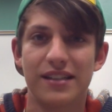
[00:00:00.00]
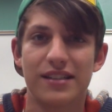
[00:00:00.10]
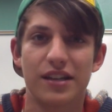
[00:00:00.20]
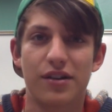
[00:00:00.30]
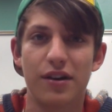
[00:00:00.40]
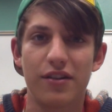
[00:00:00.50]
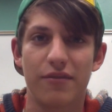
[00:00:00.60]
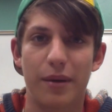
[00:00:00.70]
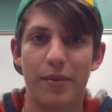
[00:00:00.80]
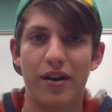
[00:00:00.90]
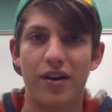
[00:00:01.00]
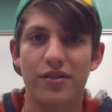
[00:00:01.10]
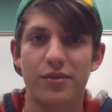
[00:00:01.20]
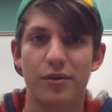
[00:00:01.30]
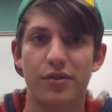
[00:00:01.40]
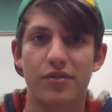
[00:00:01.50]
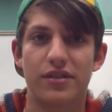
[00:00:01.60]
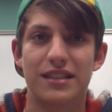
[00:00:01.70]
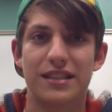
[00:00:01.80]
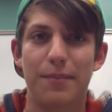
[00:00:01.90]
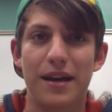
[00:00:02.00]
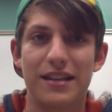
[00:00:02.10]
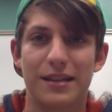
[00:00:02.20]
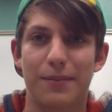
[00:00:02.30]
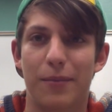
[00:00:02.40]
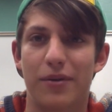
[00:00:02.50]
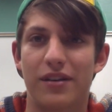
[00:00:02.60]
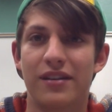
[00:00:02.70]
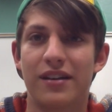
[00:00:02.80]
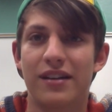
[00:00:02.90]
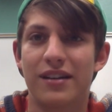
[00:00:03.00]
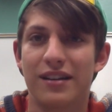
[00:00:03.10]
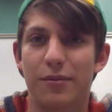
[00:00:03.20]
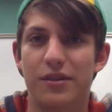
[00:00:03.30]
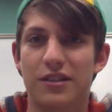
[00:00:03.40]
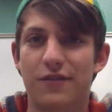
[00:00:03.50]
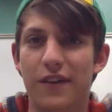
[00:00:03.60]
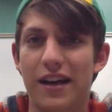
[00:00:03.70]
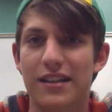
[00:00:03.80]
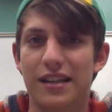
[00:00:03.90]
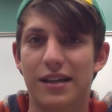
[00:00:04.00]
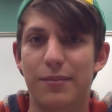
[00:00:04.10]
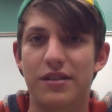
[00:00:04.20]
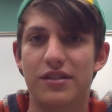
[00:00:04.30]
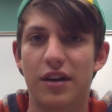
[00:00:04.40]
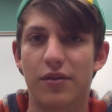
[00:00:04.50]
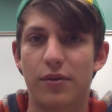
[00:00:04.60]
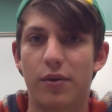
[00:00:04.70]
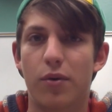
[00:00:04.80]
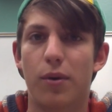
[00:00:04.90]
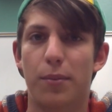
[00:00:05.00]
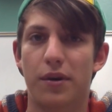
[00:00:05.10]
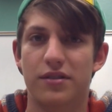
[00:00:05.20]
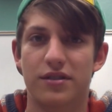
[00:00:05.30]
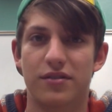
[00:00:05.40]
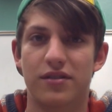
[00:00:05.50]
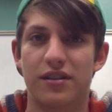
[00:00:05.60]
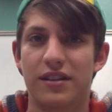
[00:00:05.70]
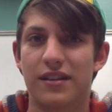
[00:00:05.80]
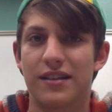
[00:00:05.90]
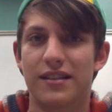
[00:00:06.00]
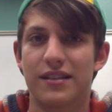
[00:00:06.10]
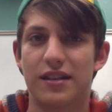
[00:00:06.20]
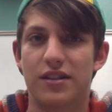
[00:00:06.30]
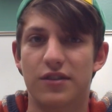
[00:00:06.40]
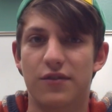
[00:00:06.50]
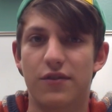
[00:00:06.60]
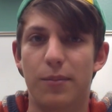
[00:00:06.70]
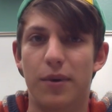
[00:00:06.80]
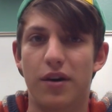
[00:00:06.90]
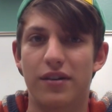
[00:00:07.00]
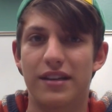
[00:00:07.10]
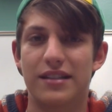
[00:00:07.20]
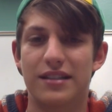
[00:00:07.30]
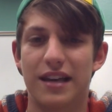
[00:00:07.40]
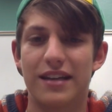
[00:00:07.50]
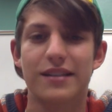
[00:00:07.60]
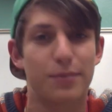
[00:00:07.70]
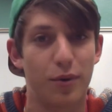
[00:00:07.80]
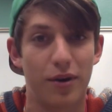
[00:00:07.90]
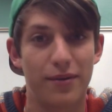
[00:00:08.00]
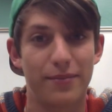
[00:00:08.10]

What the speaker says: Declarative memory also includes semantic memory, which is facts that can be general or personal, such as football is a sport.